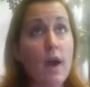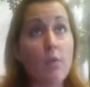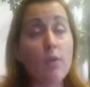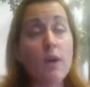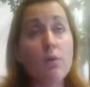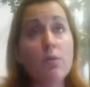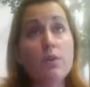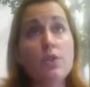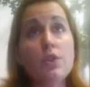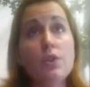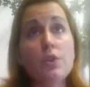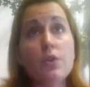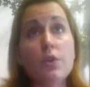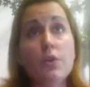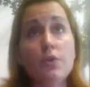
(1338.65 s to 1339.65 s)
really want
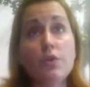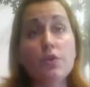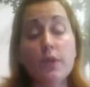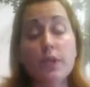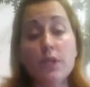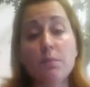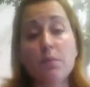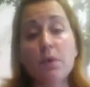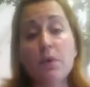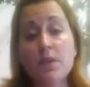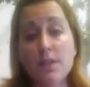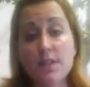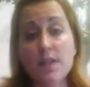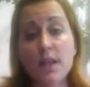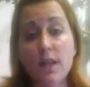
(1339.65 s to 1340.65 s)
you, to
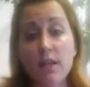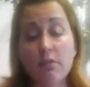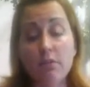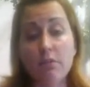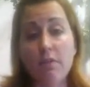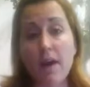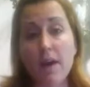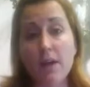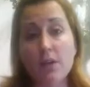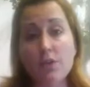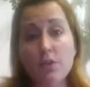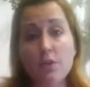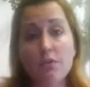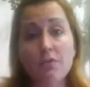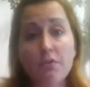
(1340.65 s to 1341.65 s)
experience getting the
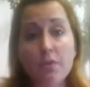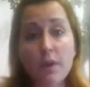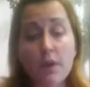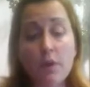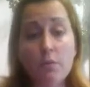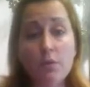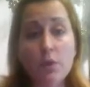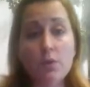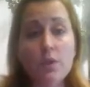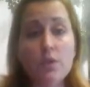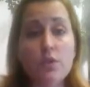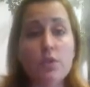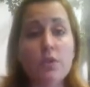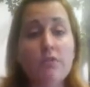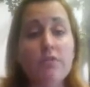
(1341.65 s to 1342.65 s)
financial freedom you
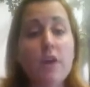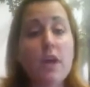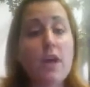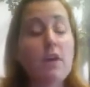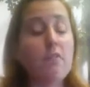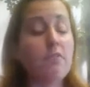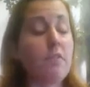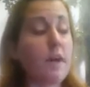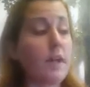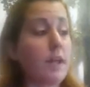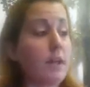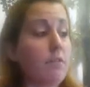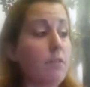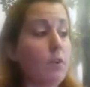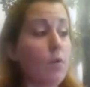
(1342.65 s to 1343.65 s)
deserve,
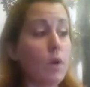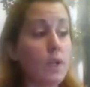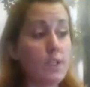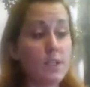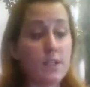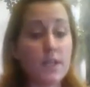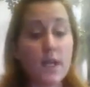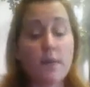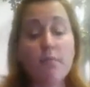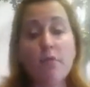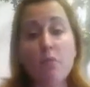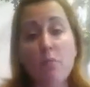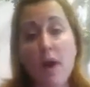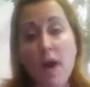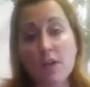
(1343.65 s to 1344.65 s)
finding the quality time,
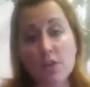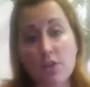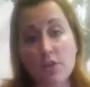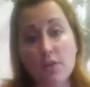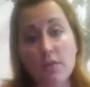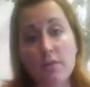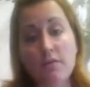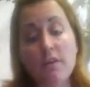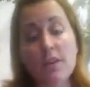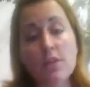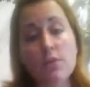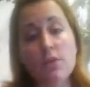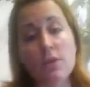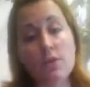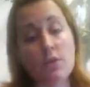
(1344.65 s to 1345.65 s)
the passion
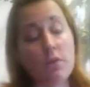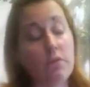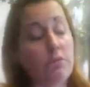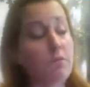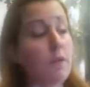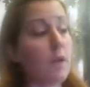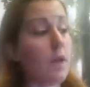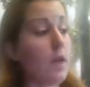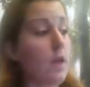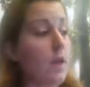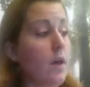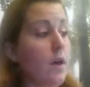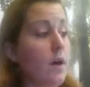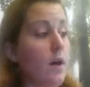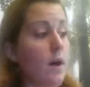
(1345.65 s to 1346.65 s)
that you deserve.
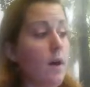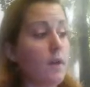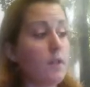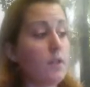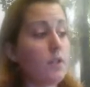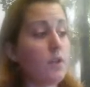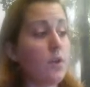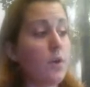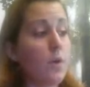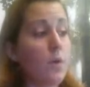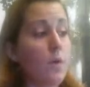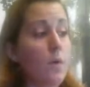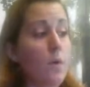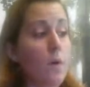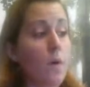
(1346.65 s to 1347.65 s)

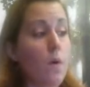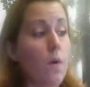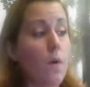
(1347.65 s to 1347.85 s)
So